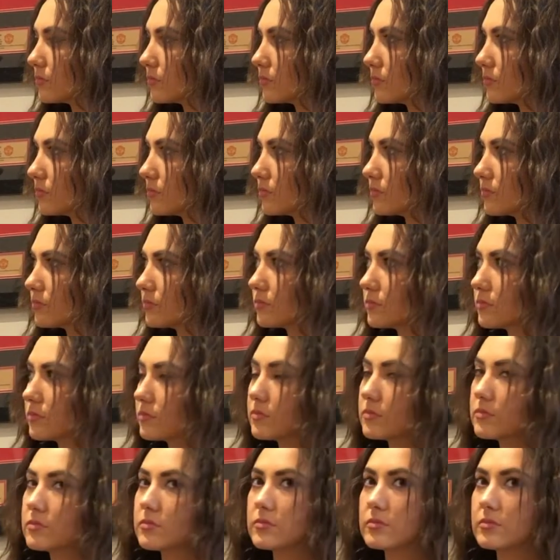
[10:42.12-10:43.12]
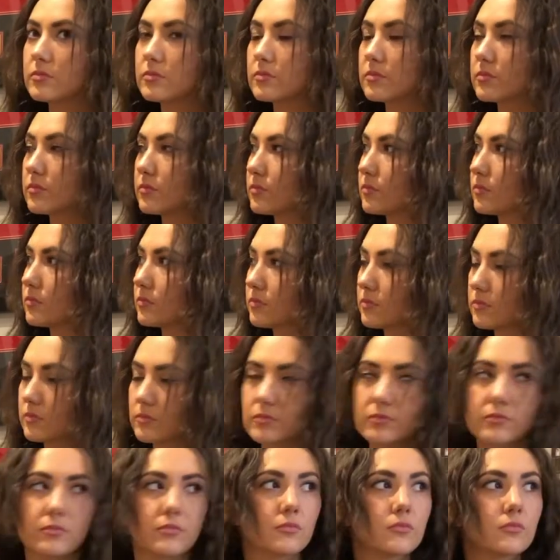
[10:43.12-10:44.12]

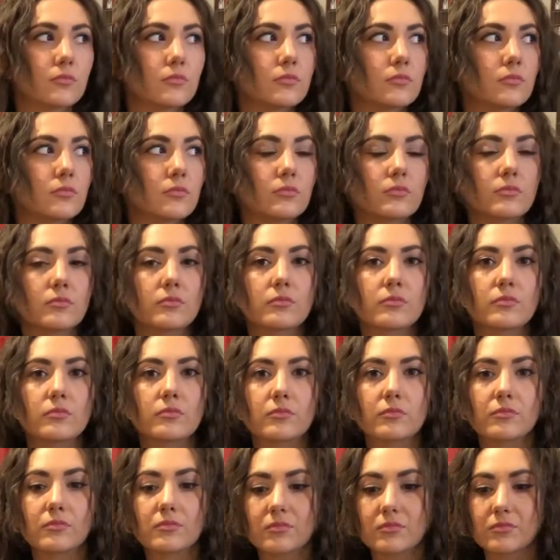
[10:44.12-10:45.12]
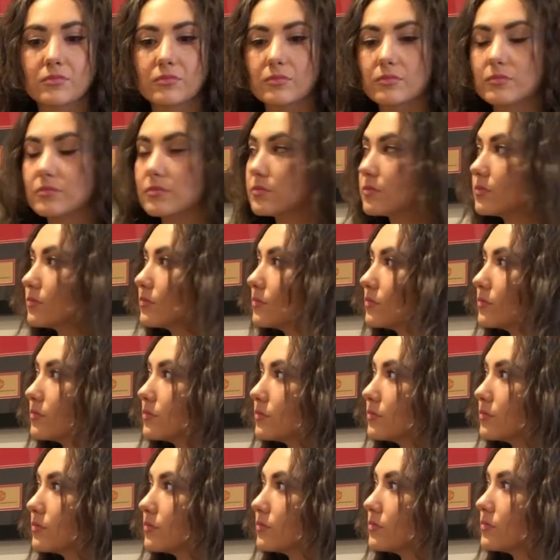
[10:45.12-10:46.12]

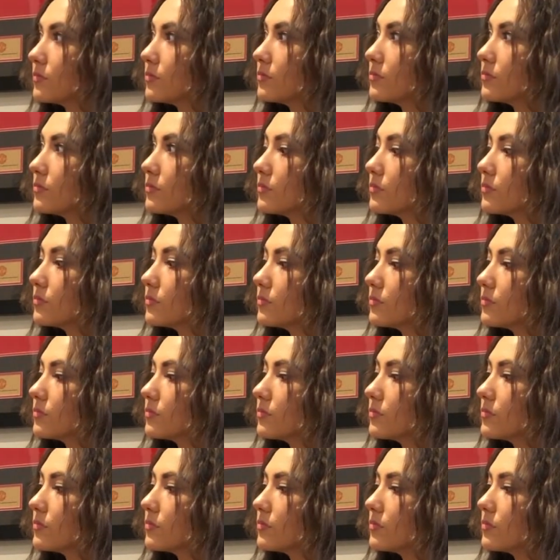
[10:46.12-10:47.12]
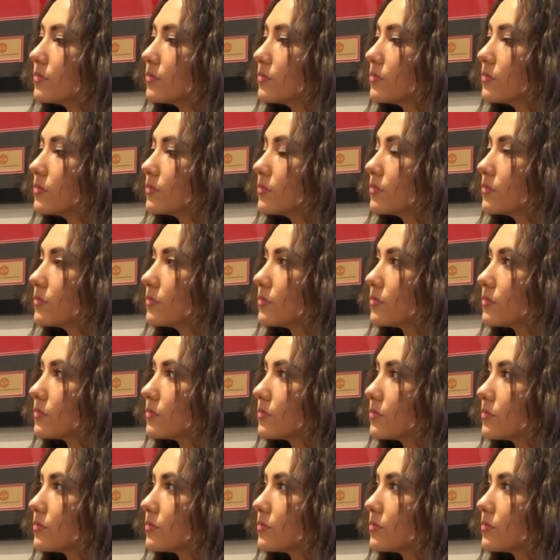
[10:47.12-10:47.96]
The person shown says nothing.